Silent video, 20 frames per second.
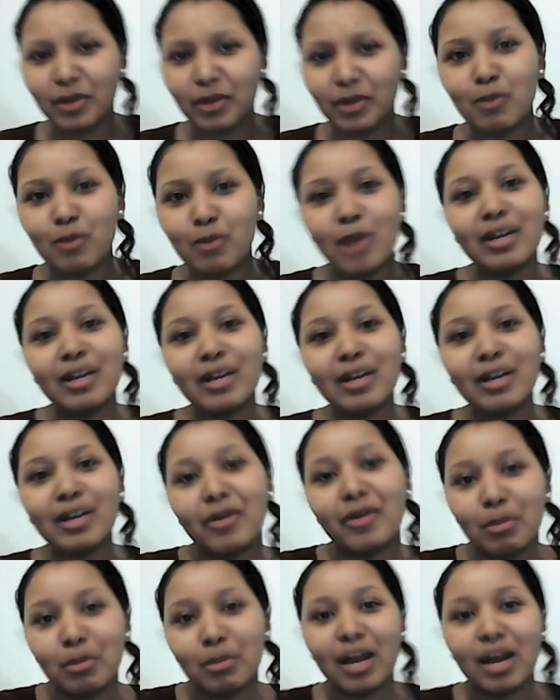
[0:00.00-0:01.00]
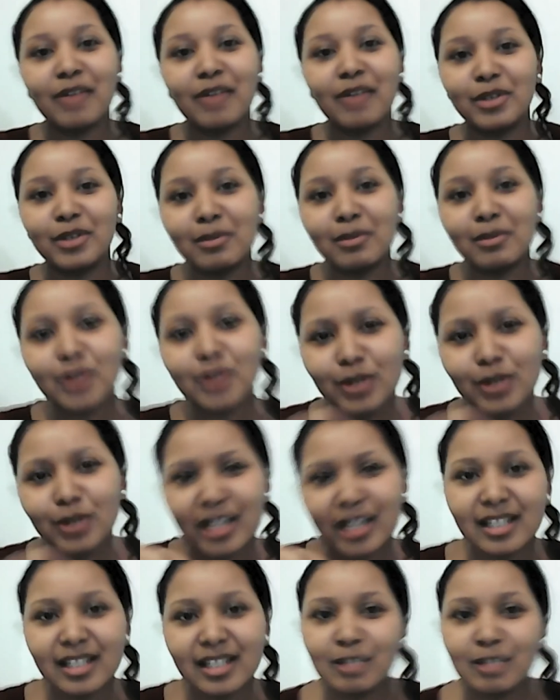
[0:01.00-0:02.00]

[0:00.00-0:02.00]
When we come off the platform, Drew say this is